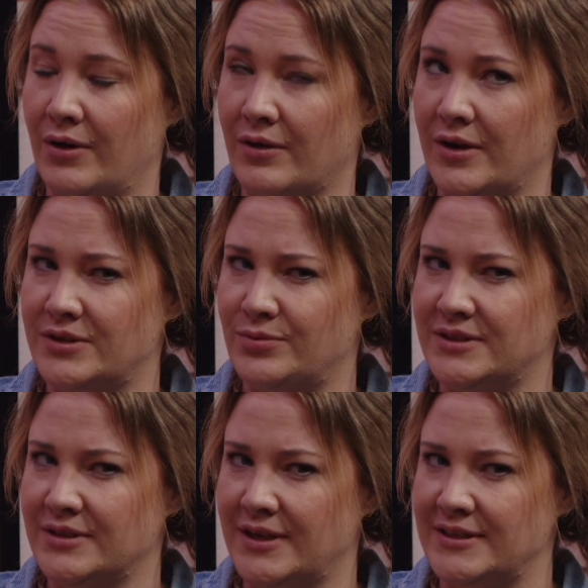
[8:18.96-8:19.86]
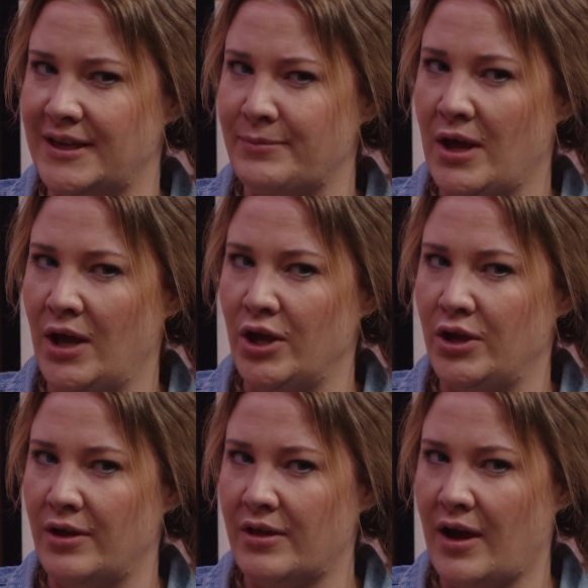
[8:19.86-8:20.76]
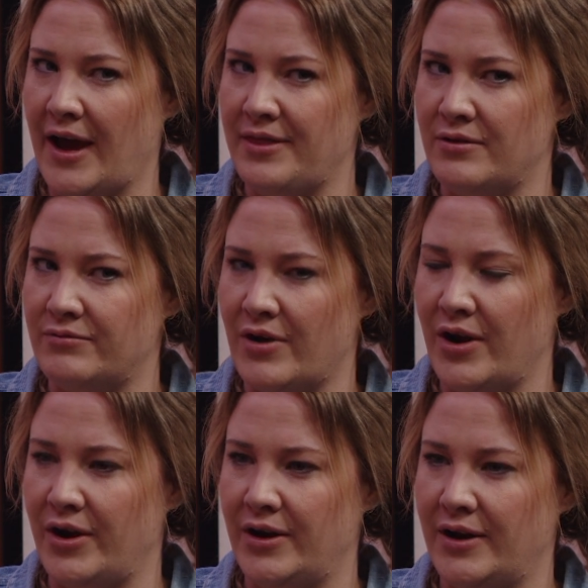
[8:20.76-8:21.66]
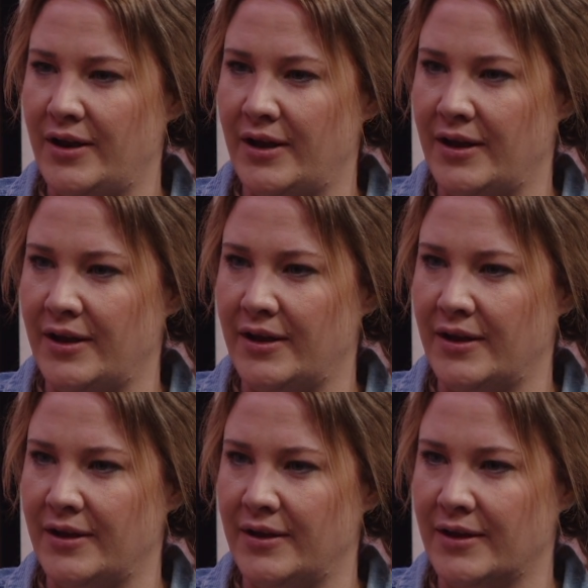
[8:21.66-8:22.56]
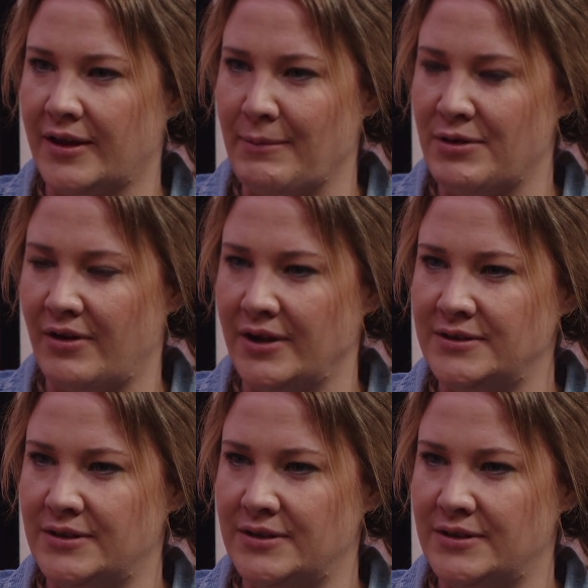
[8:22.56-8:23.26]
gosh, what's the guy's name? You know the guy that wrote Game of Thrones?